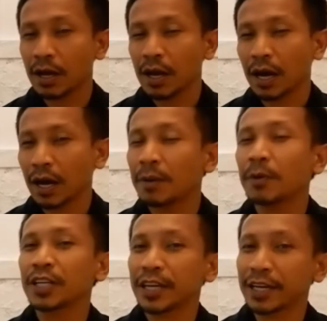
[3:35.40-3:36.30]

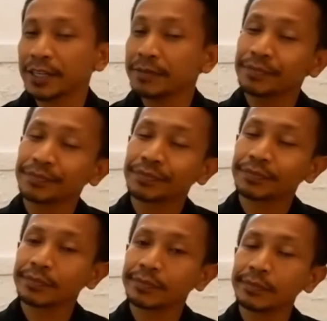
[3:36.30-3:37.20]
Harmony Day.
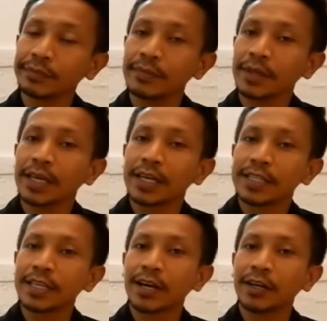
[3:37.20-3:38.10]

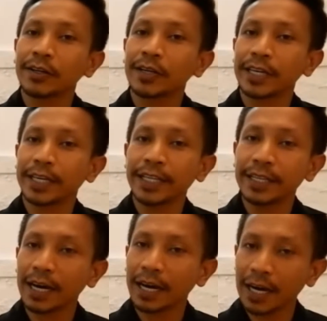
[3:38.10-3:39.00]
So in the
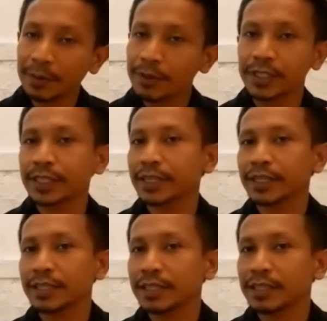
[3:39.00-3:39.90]
Harmony
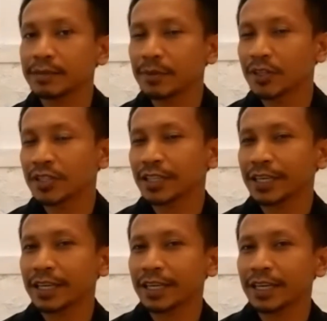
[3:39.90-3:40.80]
Day,
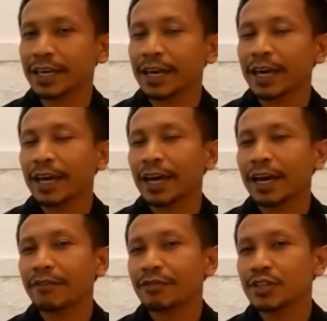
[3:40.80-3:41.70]
mostly
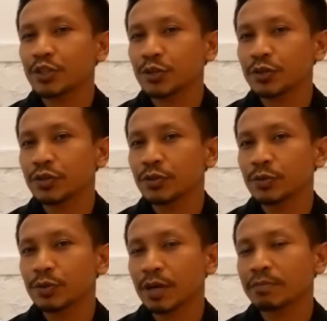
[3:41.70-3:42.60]
every student
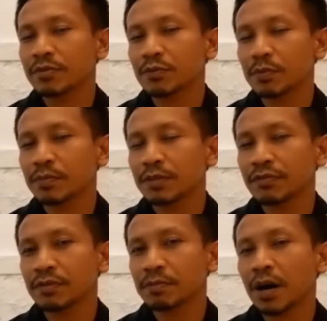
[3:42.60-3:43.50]
who comes from
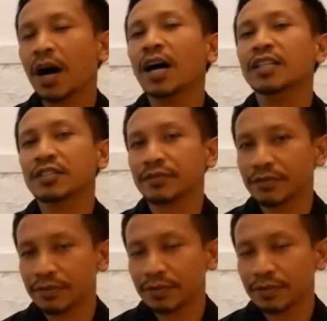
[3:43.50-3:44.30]
different parts of